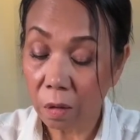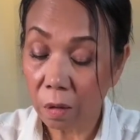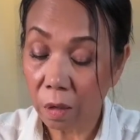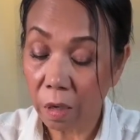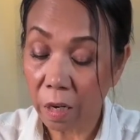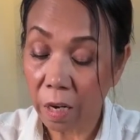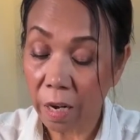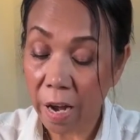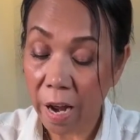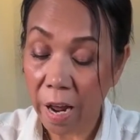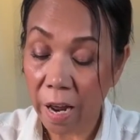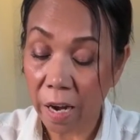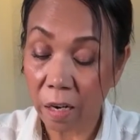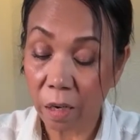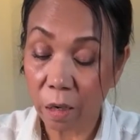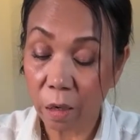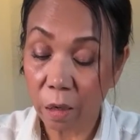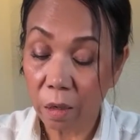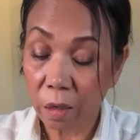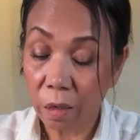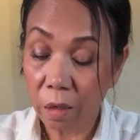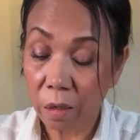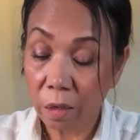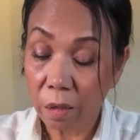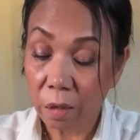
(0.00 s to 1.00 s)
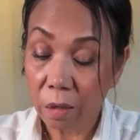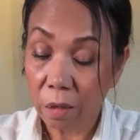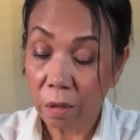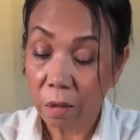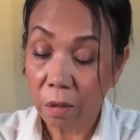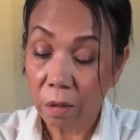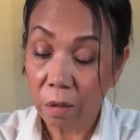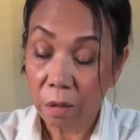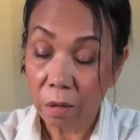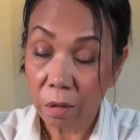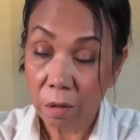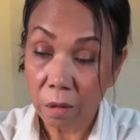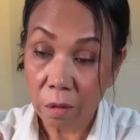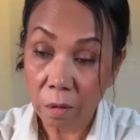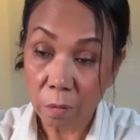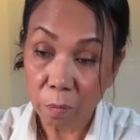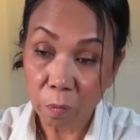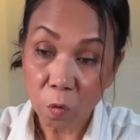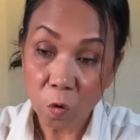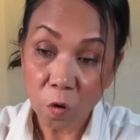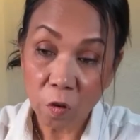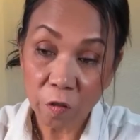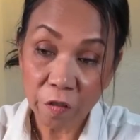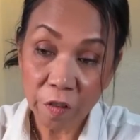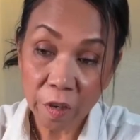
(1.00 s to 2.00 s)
It had pork